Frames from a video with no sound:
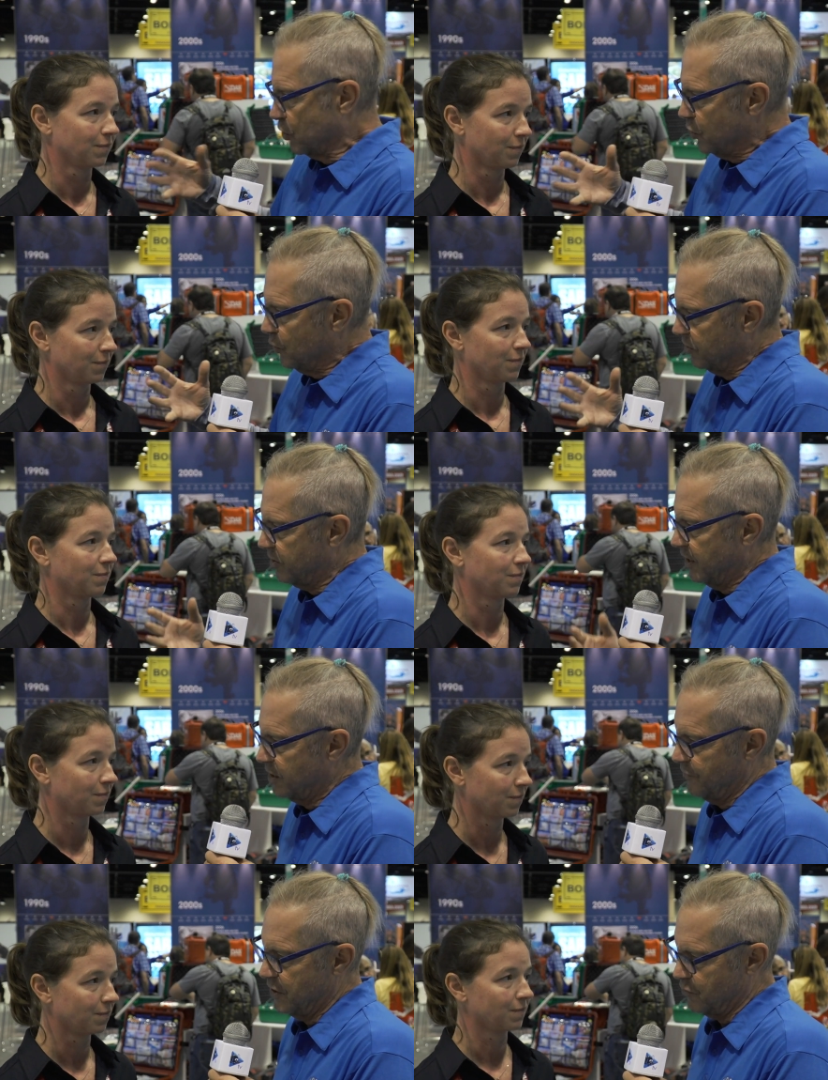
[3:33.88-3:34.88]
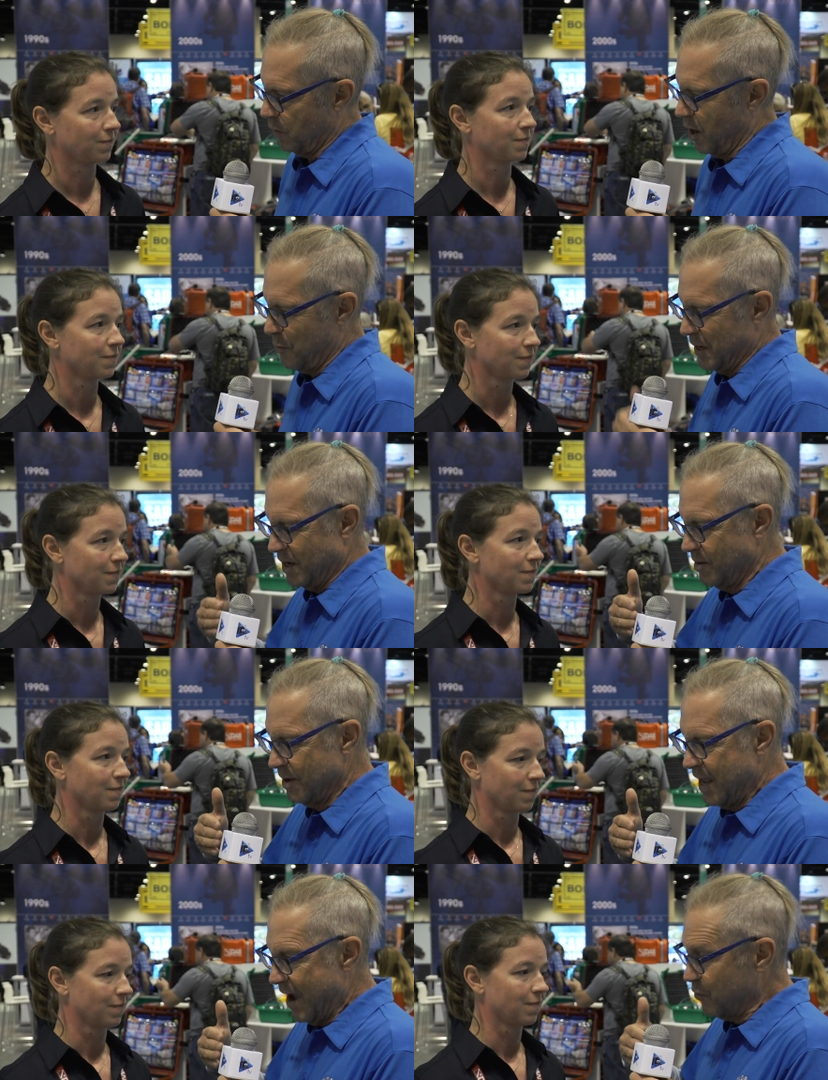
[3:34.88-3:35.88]
Speaker 1: or you as an individual. Are we
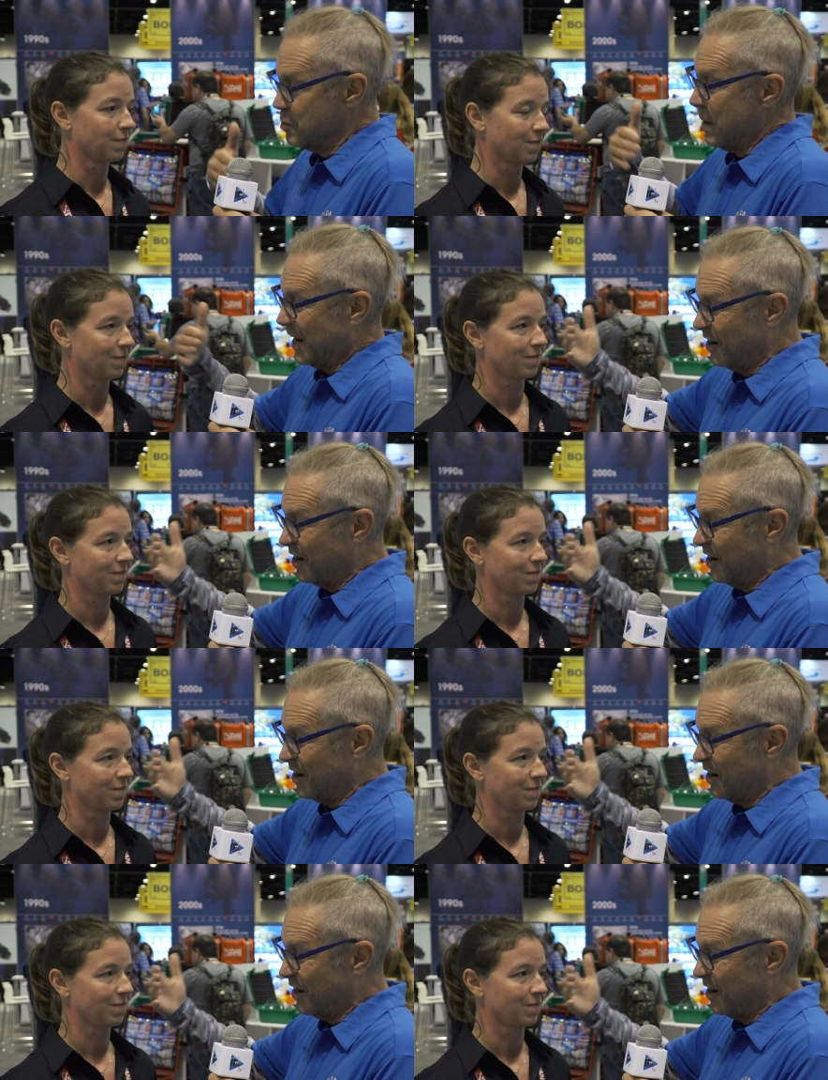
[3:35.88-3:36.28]
have we made